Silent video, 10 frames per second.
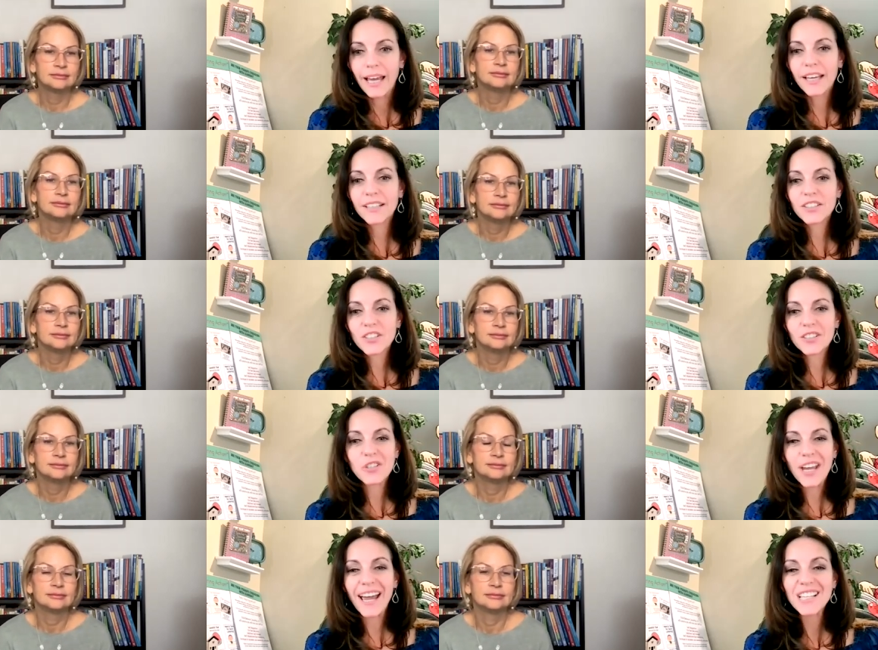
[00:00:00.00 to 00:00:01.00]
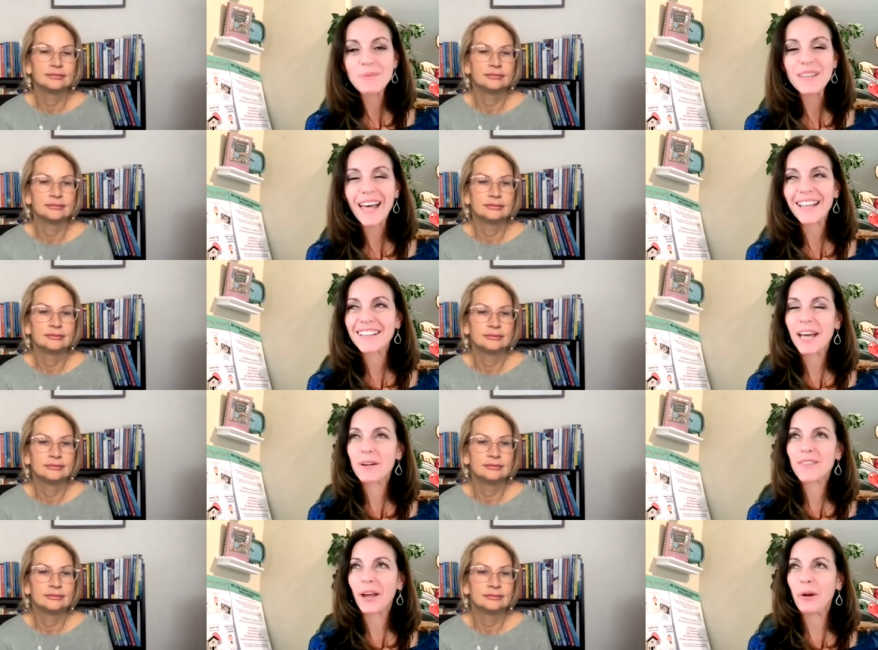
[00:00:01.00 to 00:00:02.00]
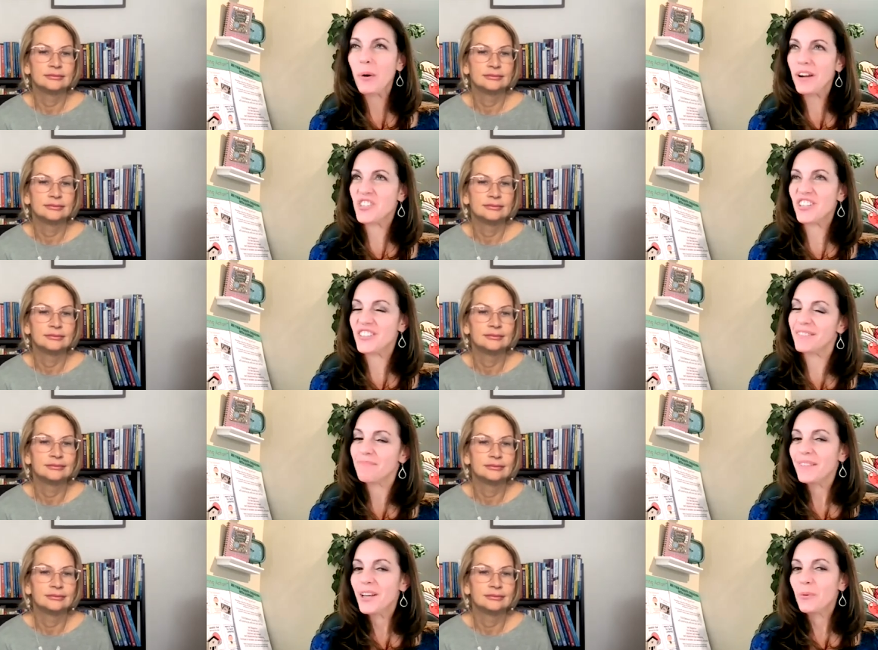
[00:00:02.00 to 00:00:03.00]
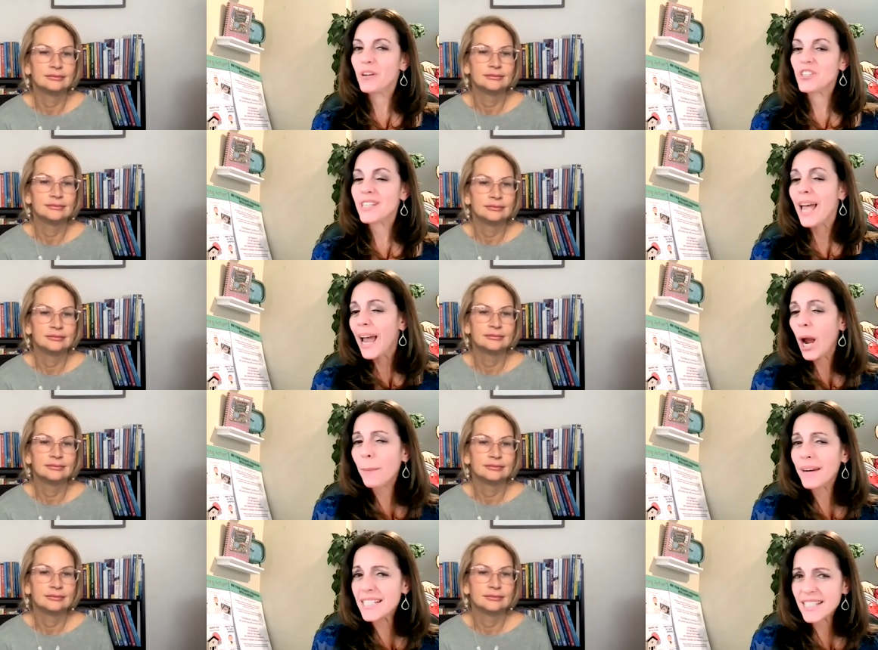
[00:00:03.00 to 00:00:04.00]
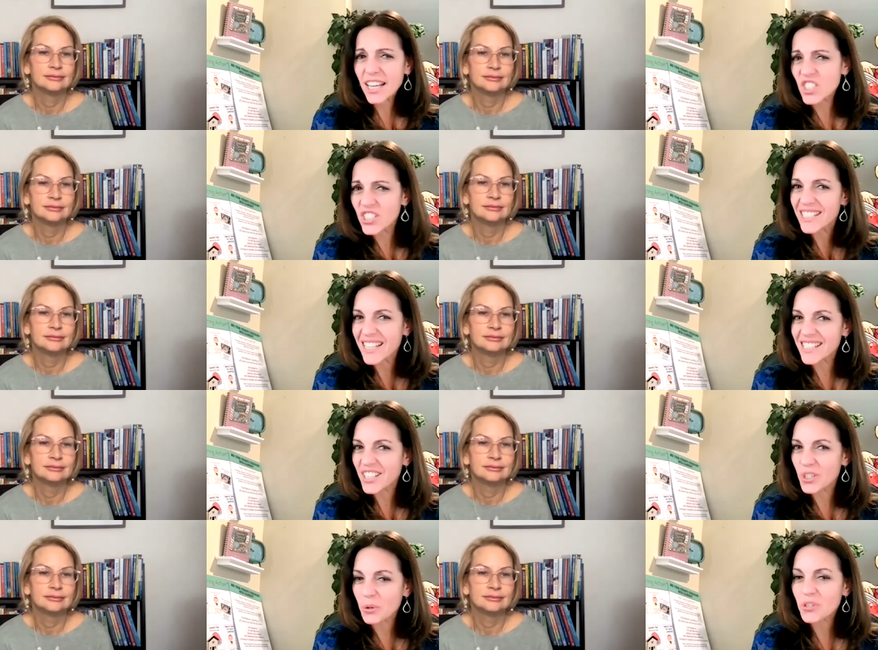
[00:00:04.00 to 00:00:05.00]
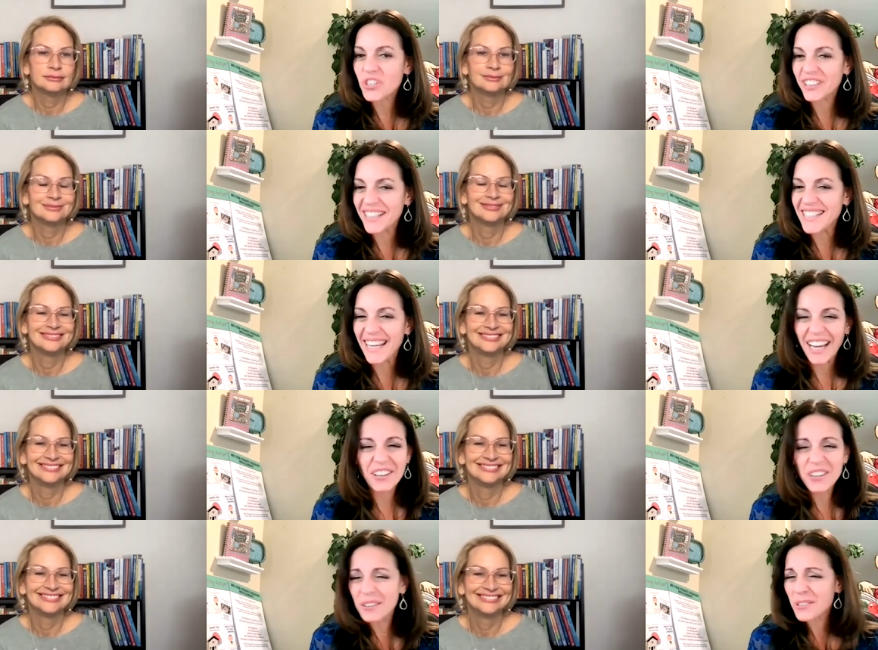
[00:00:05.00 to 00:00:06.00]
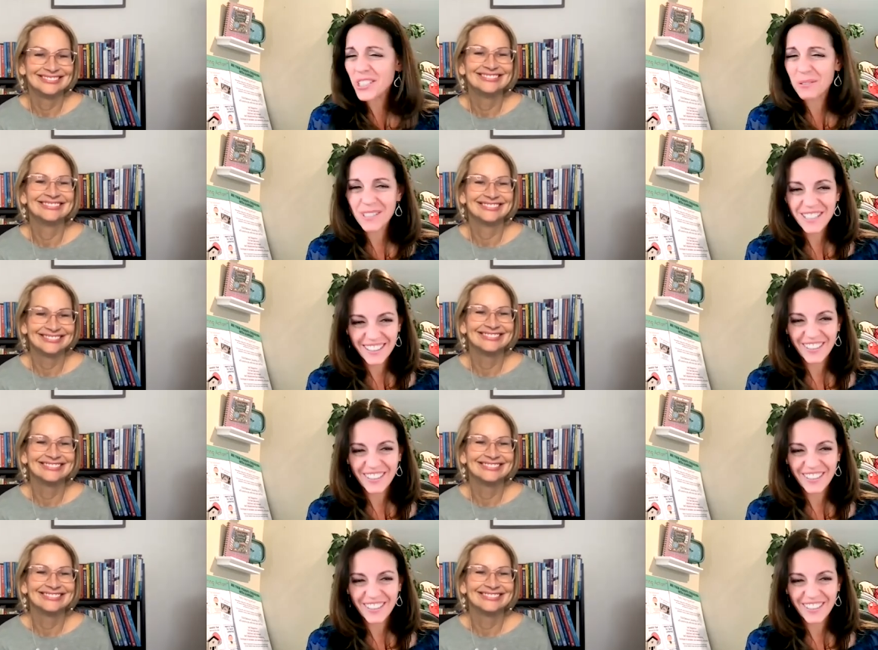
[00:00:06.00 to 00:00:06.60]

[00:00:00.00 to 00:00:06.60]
Speaker 1: and she asked me that that that question, which is how many sessions does it usually take? I knew she was going